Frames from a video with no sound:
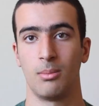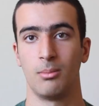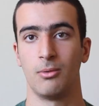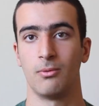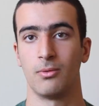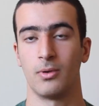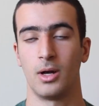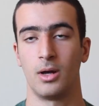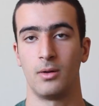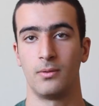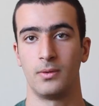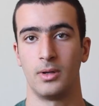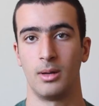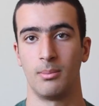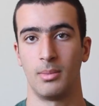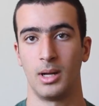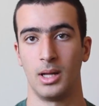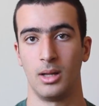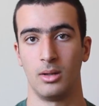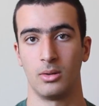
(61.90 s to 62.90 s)
I'm involved
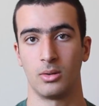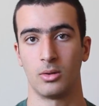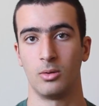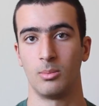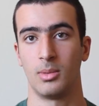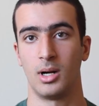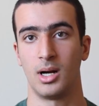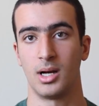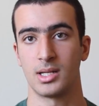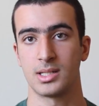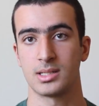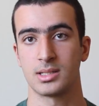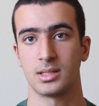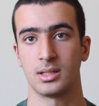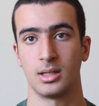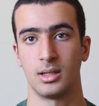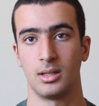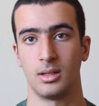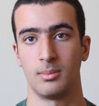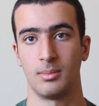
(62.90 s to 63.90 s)
at my local
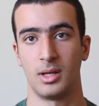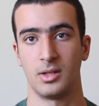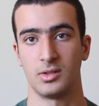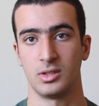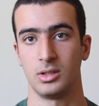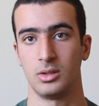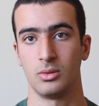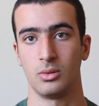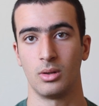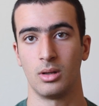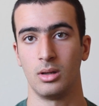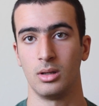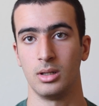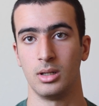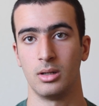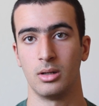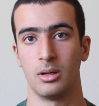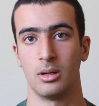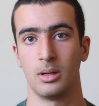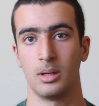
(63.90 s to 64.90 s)
mosque um, as a youth
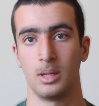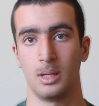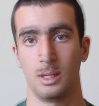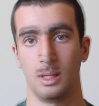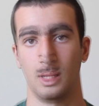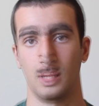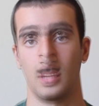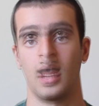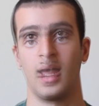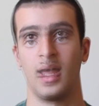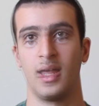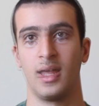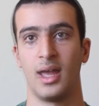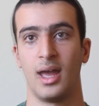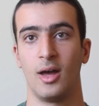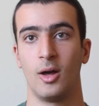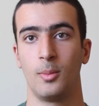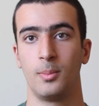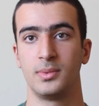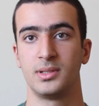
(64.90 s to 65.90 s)
leader. I
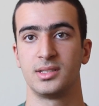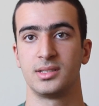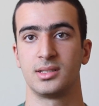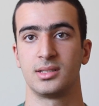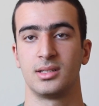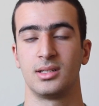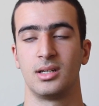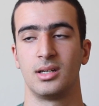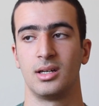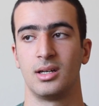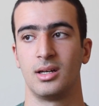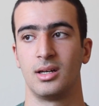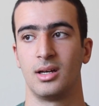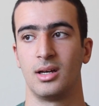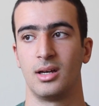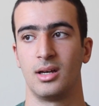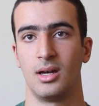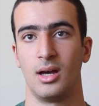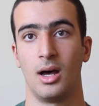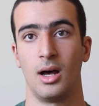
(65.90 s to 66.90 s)
helped
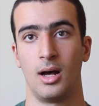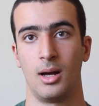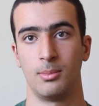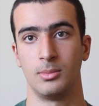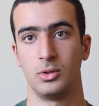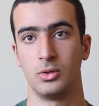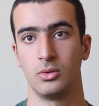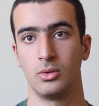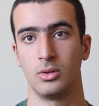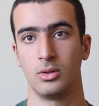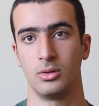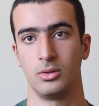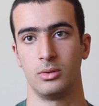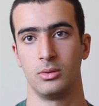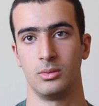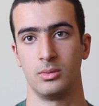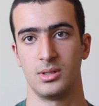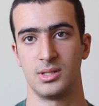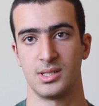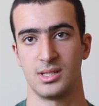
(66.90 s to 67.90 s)
Abdul,
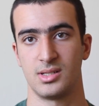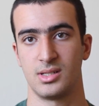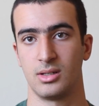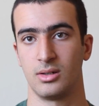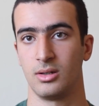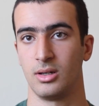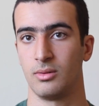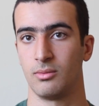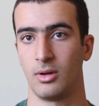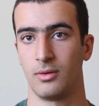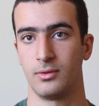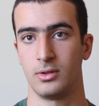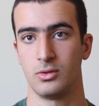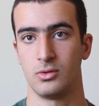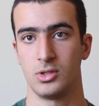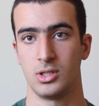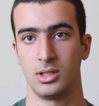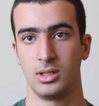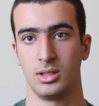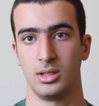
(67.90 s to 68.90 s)
who was a Syrian
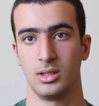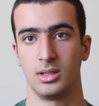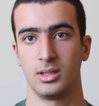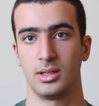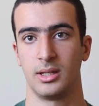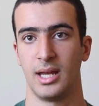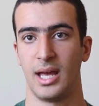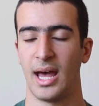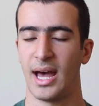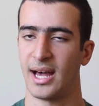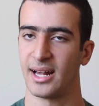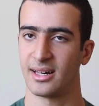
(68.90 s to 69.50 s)
refugee, get